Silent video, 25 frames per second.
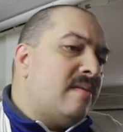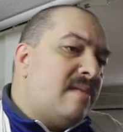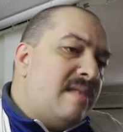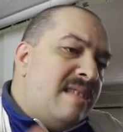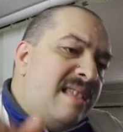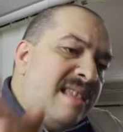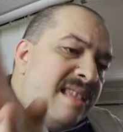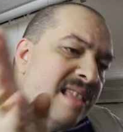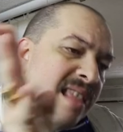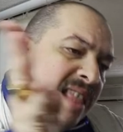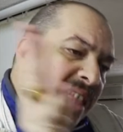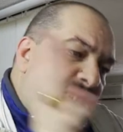
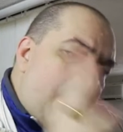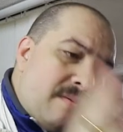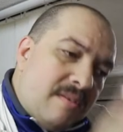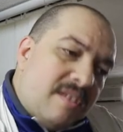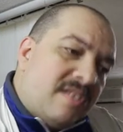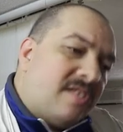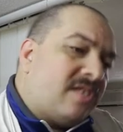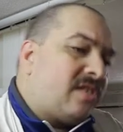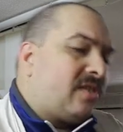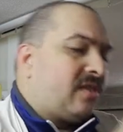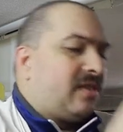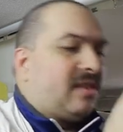
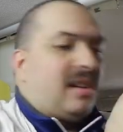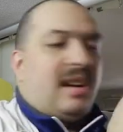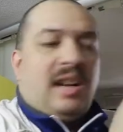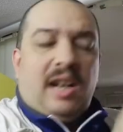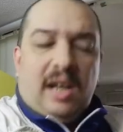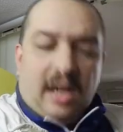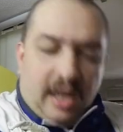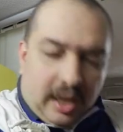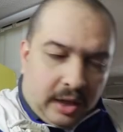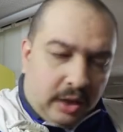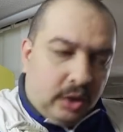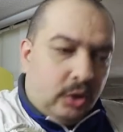less
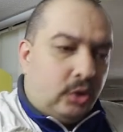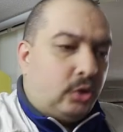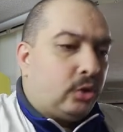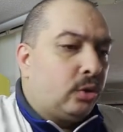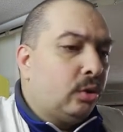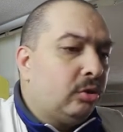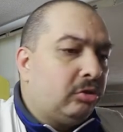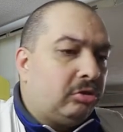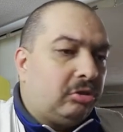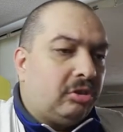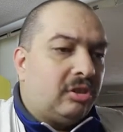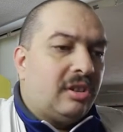
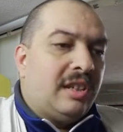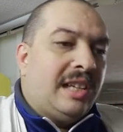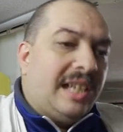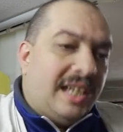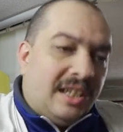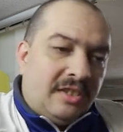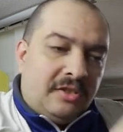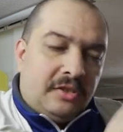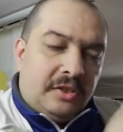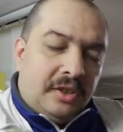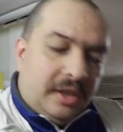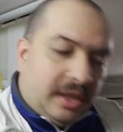anxious,
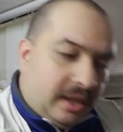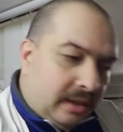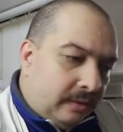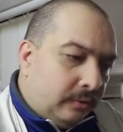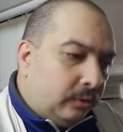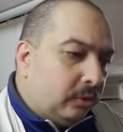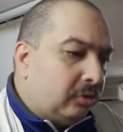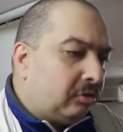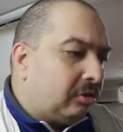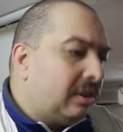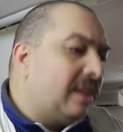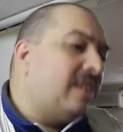less
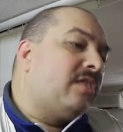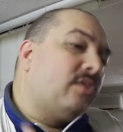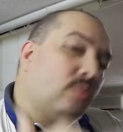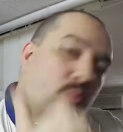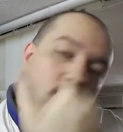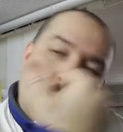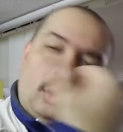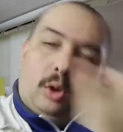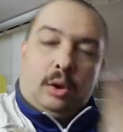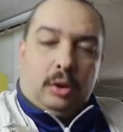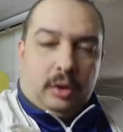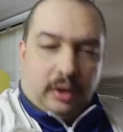nervous, less
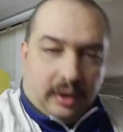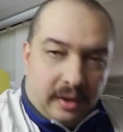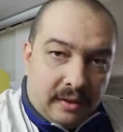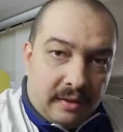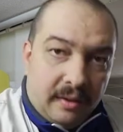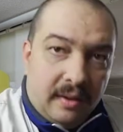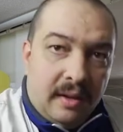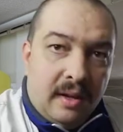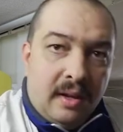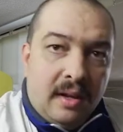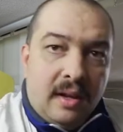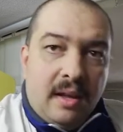worried
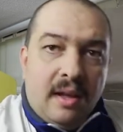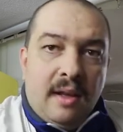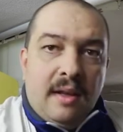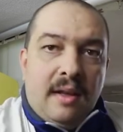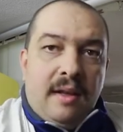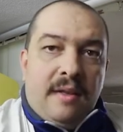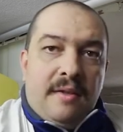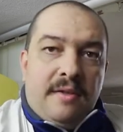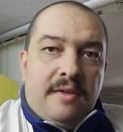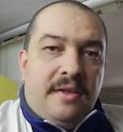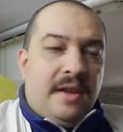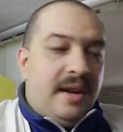
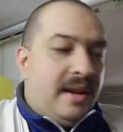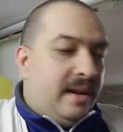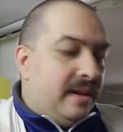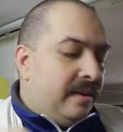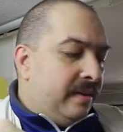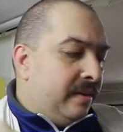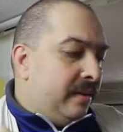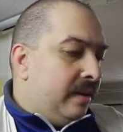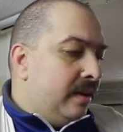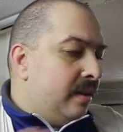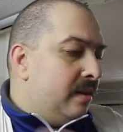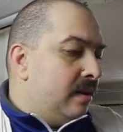
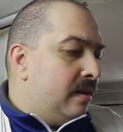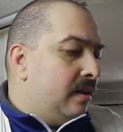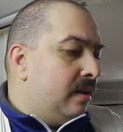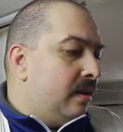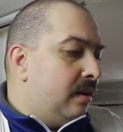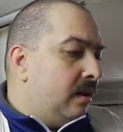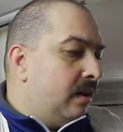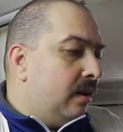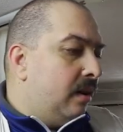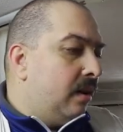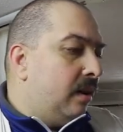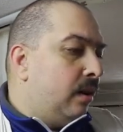than
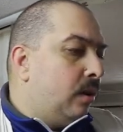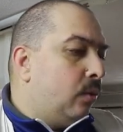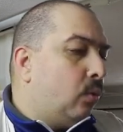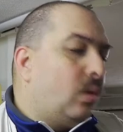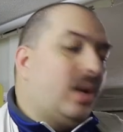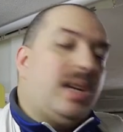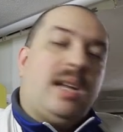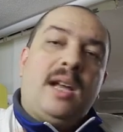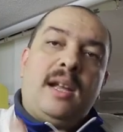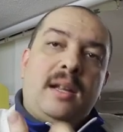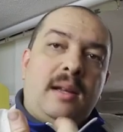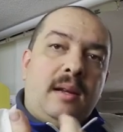uh,
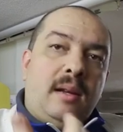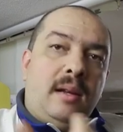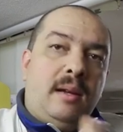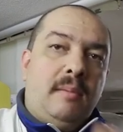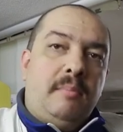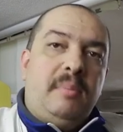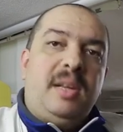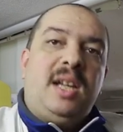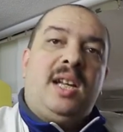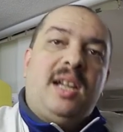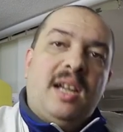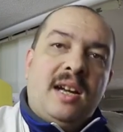when I
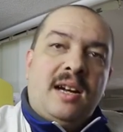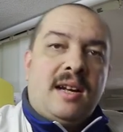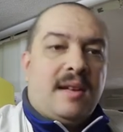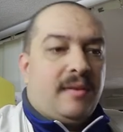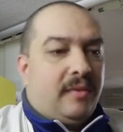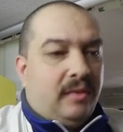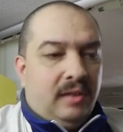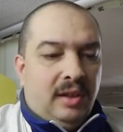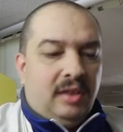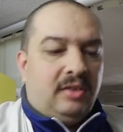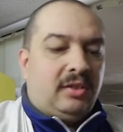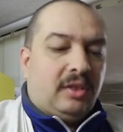
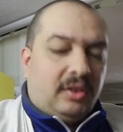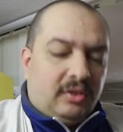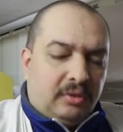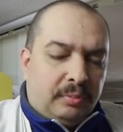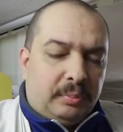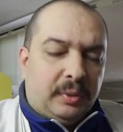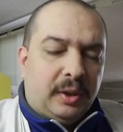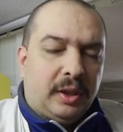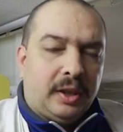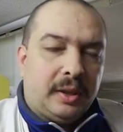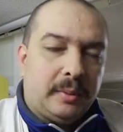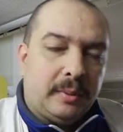began this
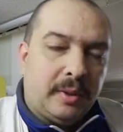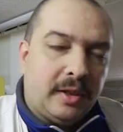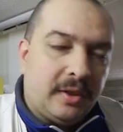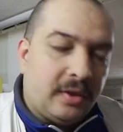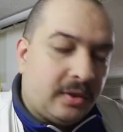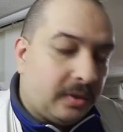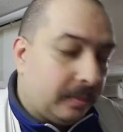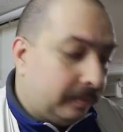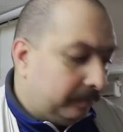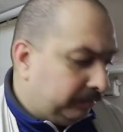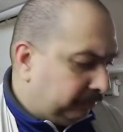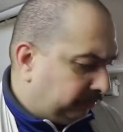
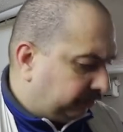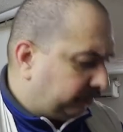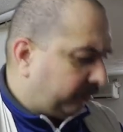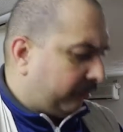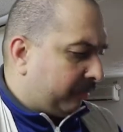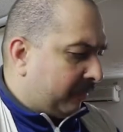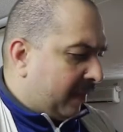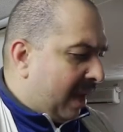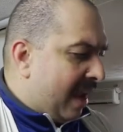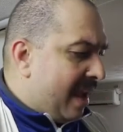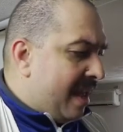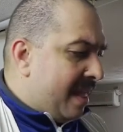experiment.
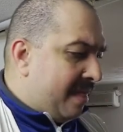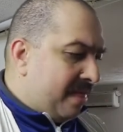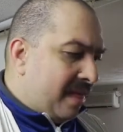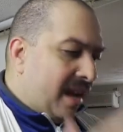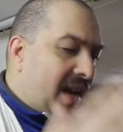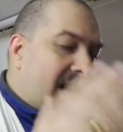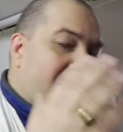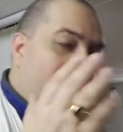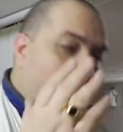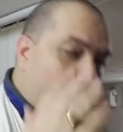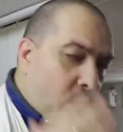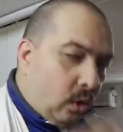And
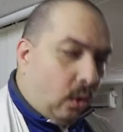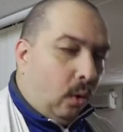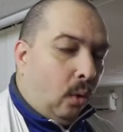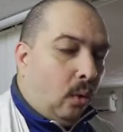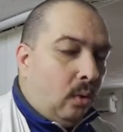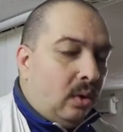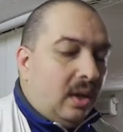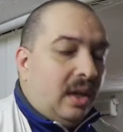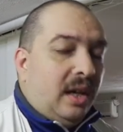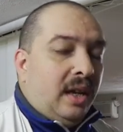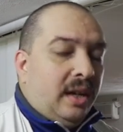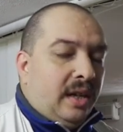I
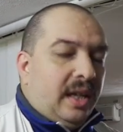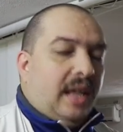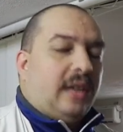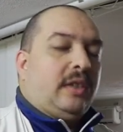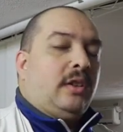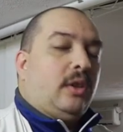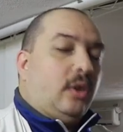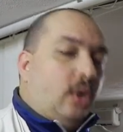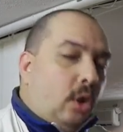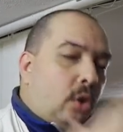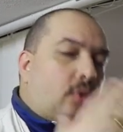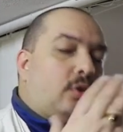know
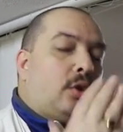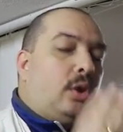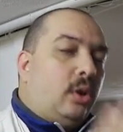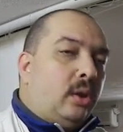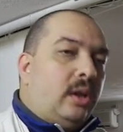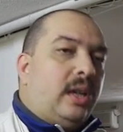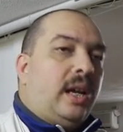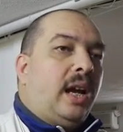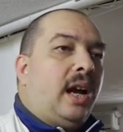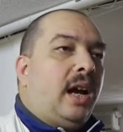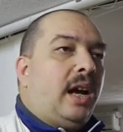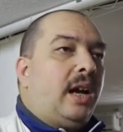that not
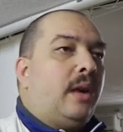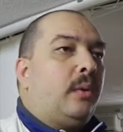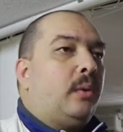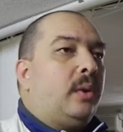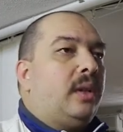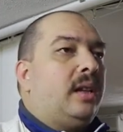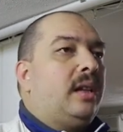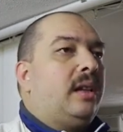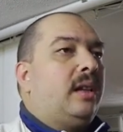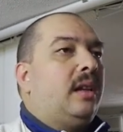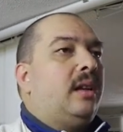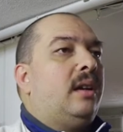only I
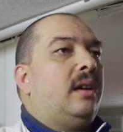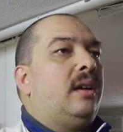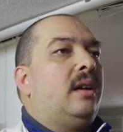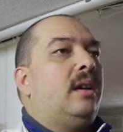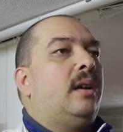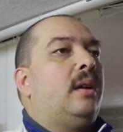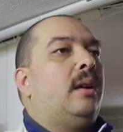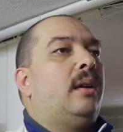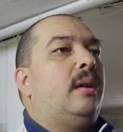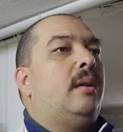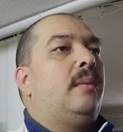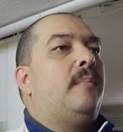will
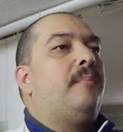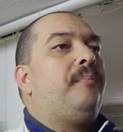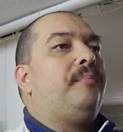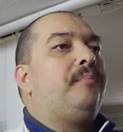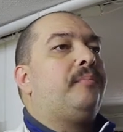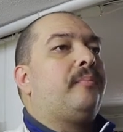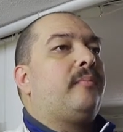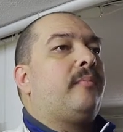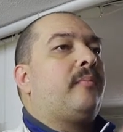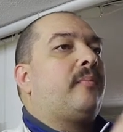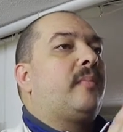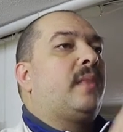
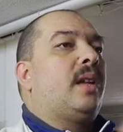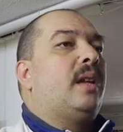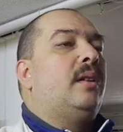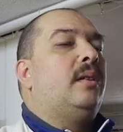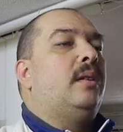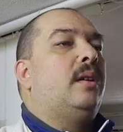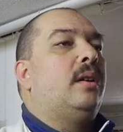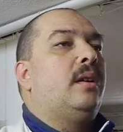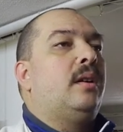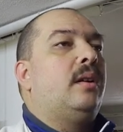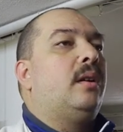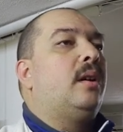um,
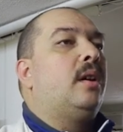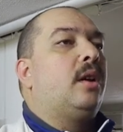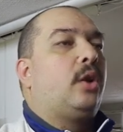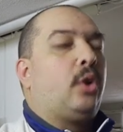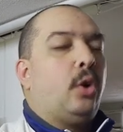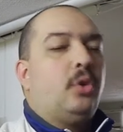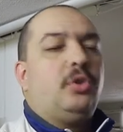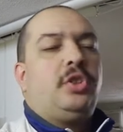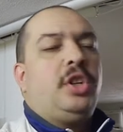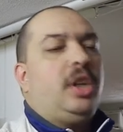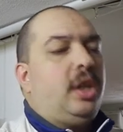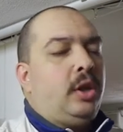uh,
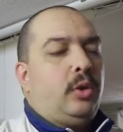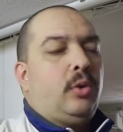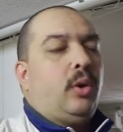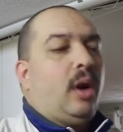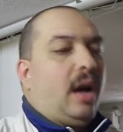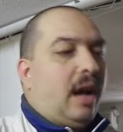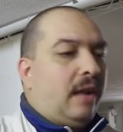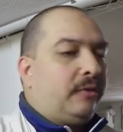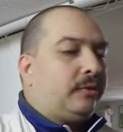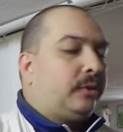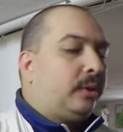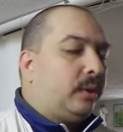continue
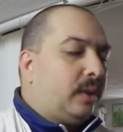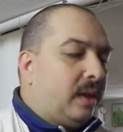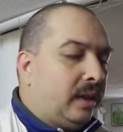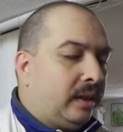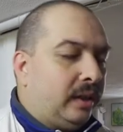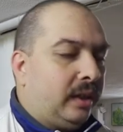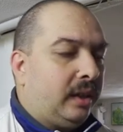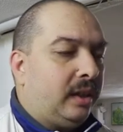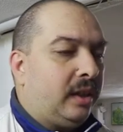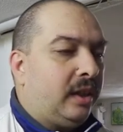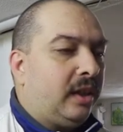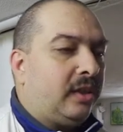after
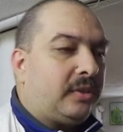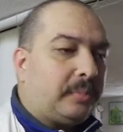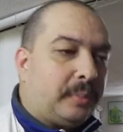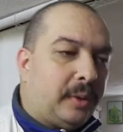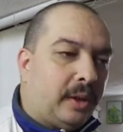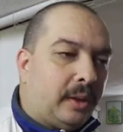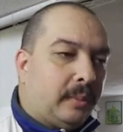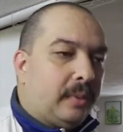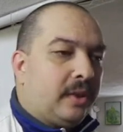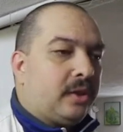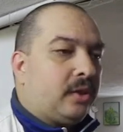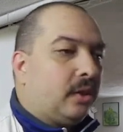ending the
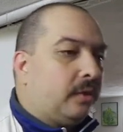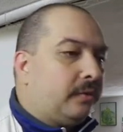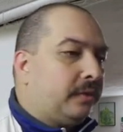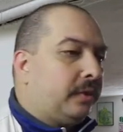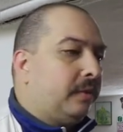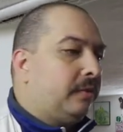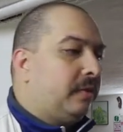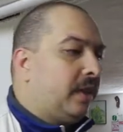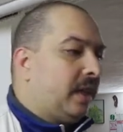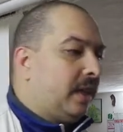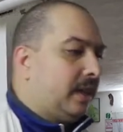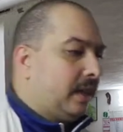experiment of the
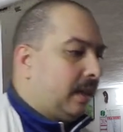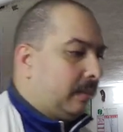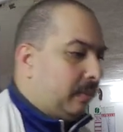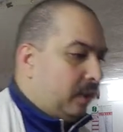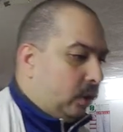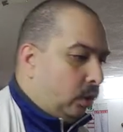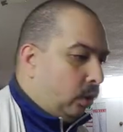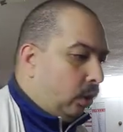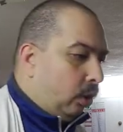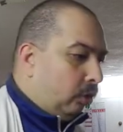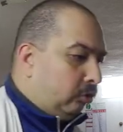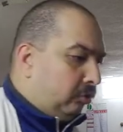Veda,
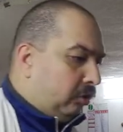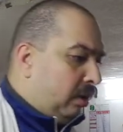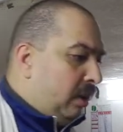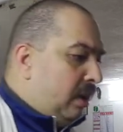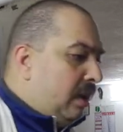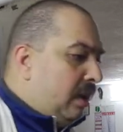because